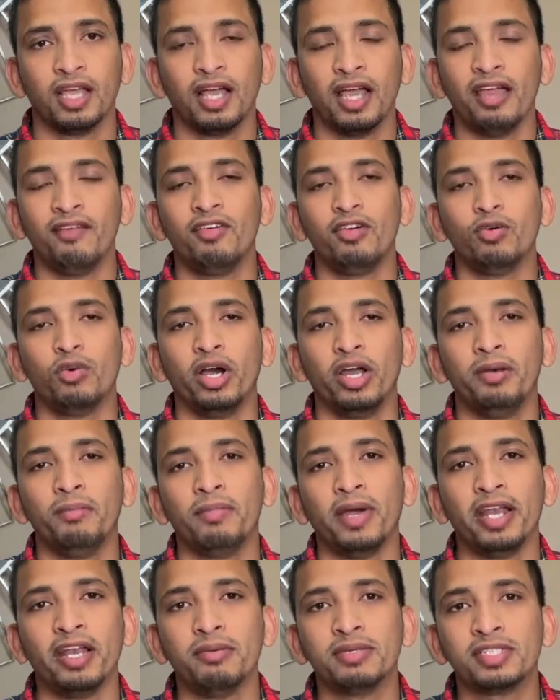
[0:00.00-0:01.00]
Hi everyone,
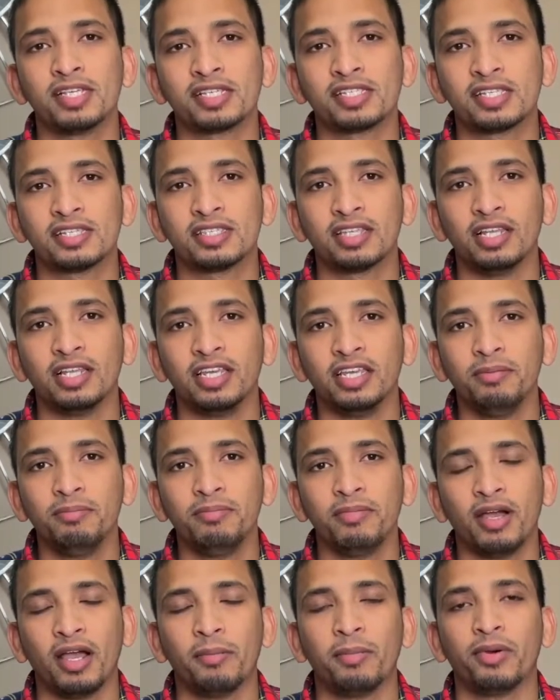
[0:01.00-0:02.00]
my name is Hassan
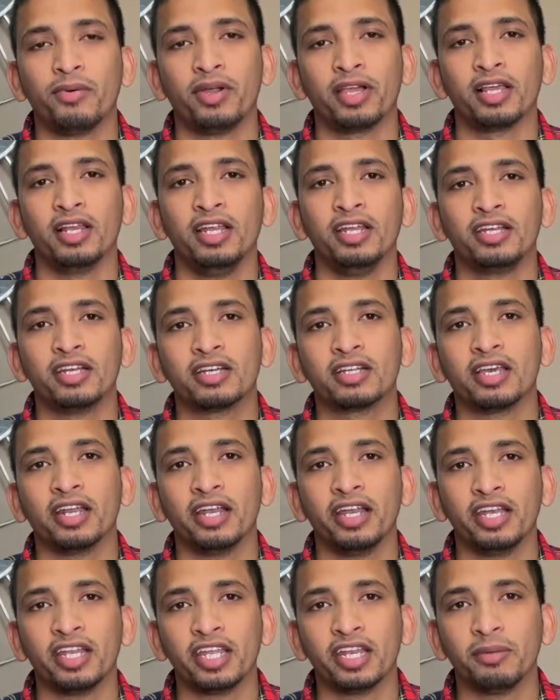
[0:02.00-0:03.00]
Saleem. I'm a regulated
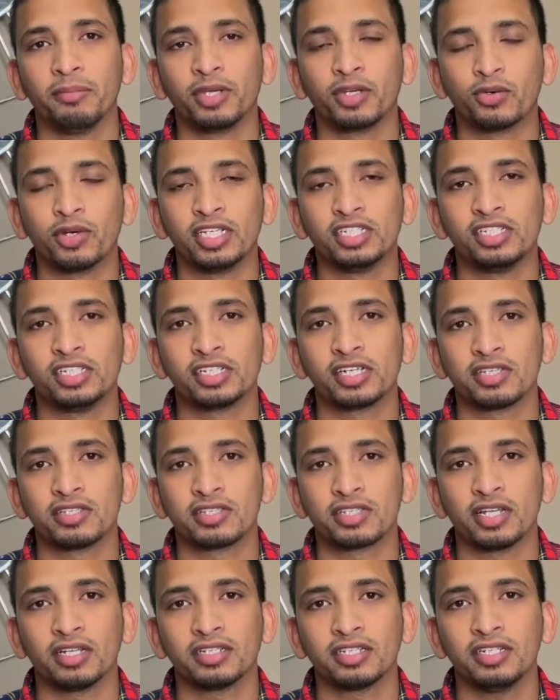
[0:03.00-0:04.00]
Canadian immigration
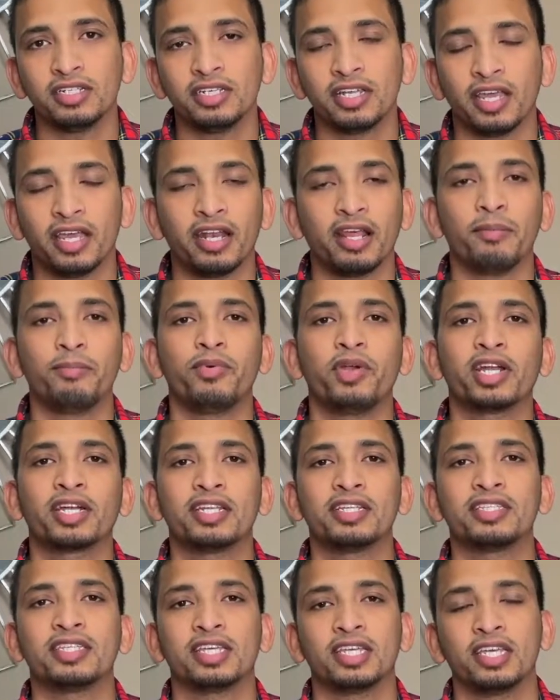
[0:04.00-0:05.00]
consultant and I'm
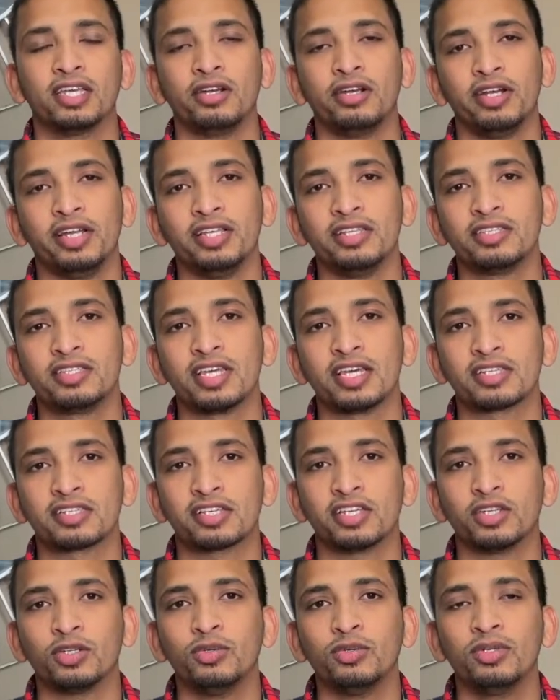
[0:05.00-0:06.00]
practicing here in
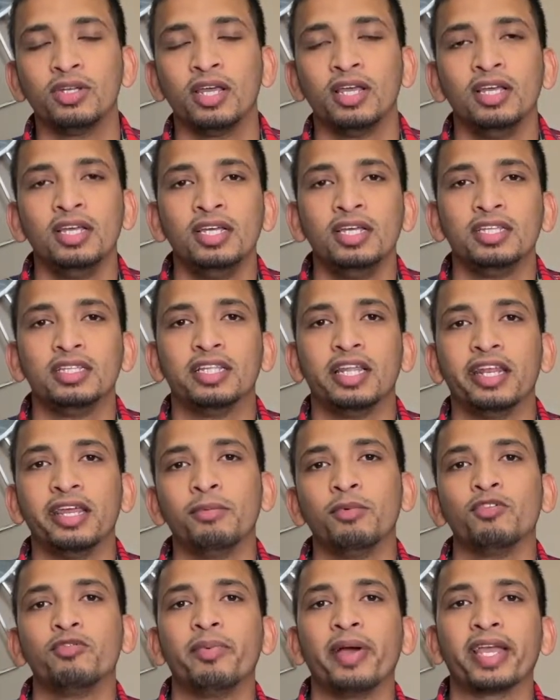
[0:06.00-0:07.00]
Saskatoon. The
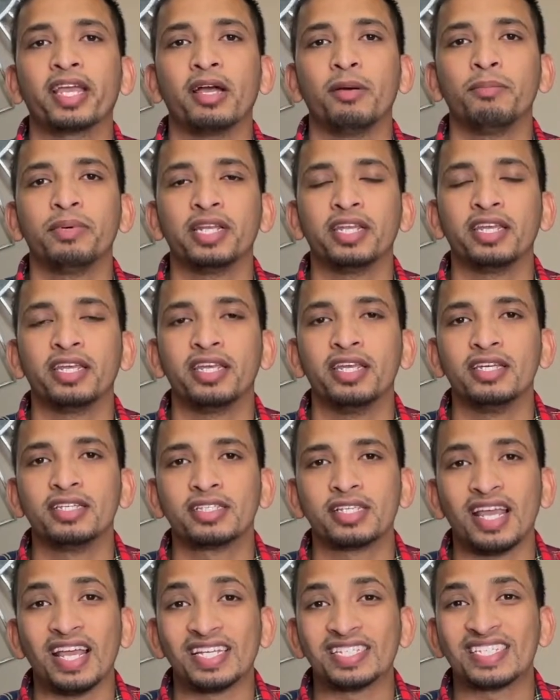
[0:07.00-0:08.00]
name of my company
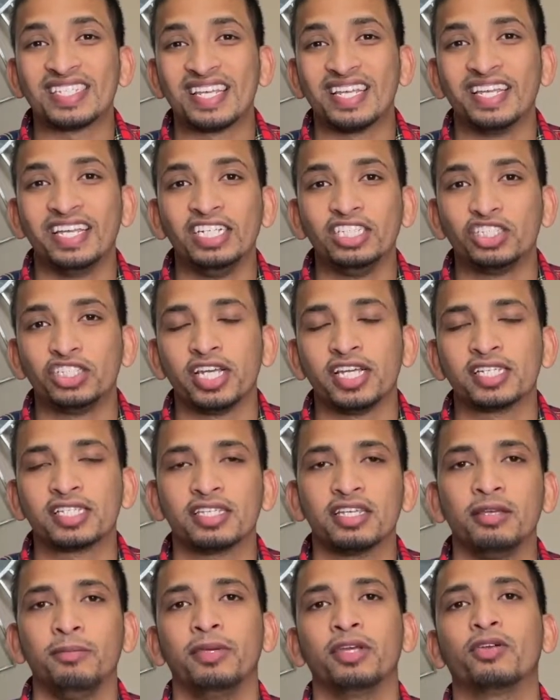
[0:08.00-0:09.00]
is S H
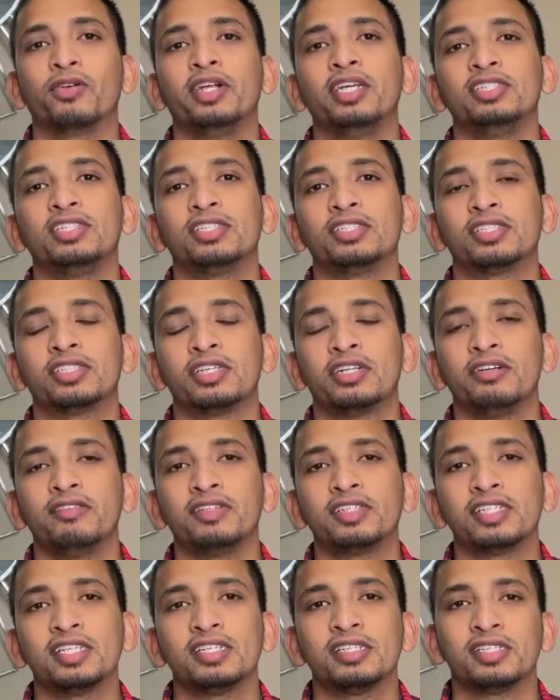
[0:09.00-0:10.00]
S Immigration
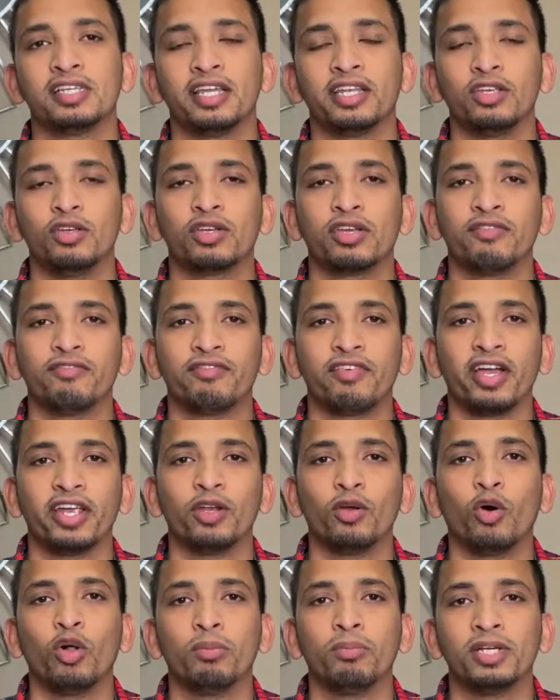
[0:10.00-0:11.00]
Services and you can
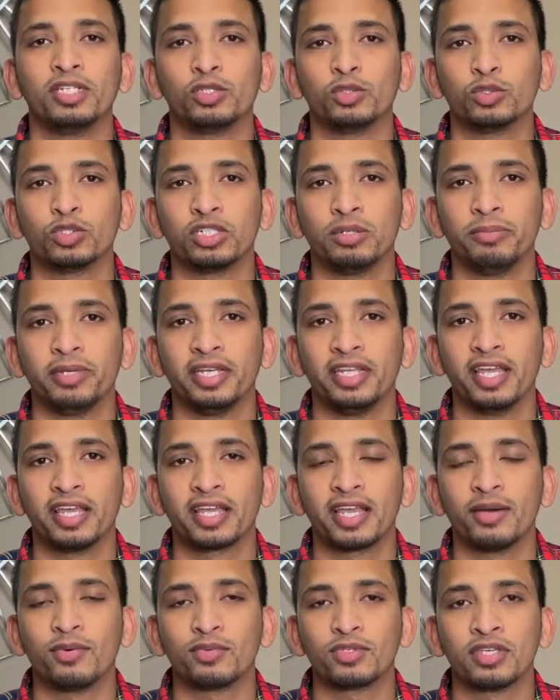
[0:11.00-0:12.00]
find all my social media
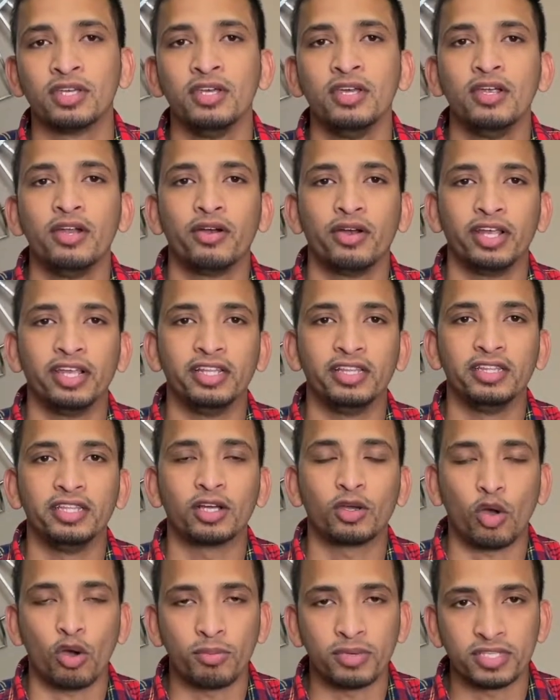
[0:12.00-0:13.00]
accounts in the
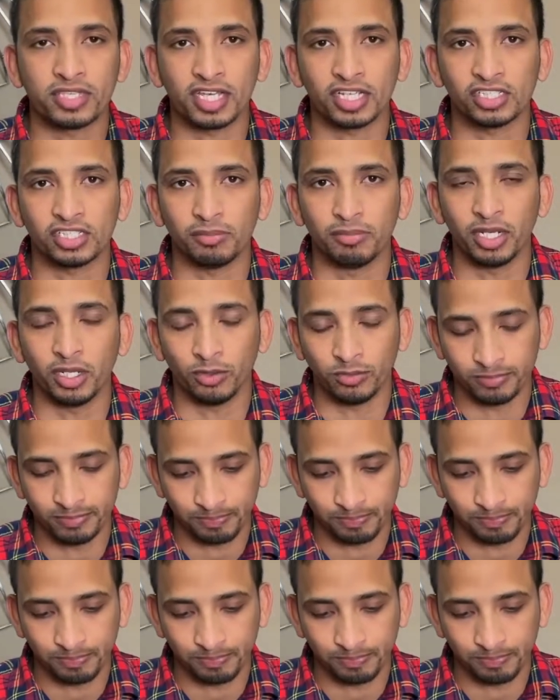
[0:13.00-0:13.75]
comment section below.